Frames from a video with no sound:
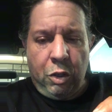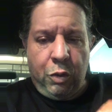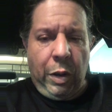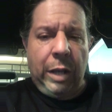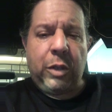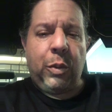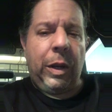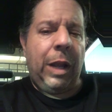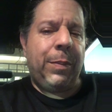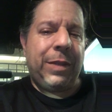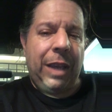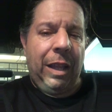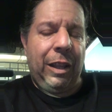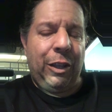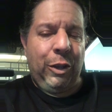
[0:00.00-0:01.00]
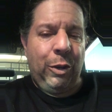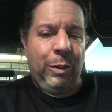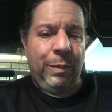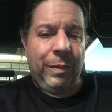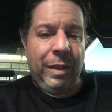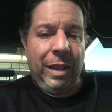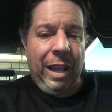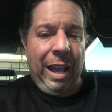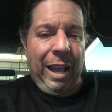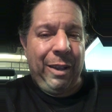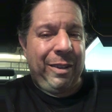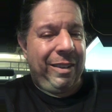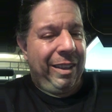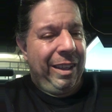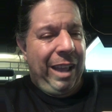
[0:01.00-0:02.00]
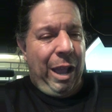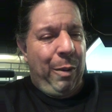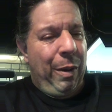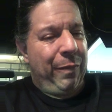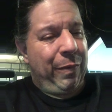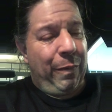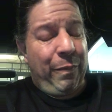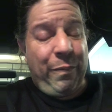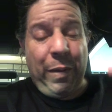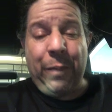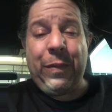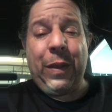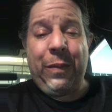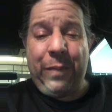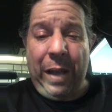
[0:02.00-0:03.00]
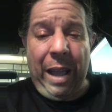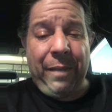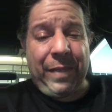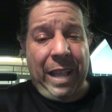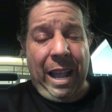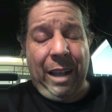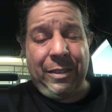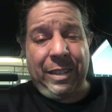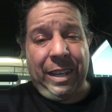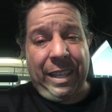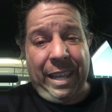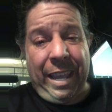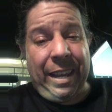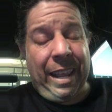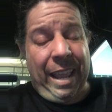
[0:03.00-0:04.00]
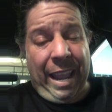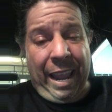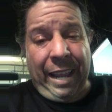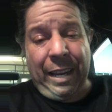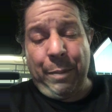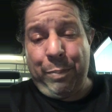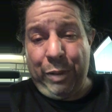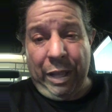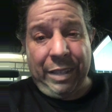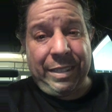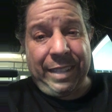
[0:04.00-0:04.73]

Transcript: trust what I'm telling you. I, I went from 55,000 a year to 80 plus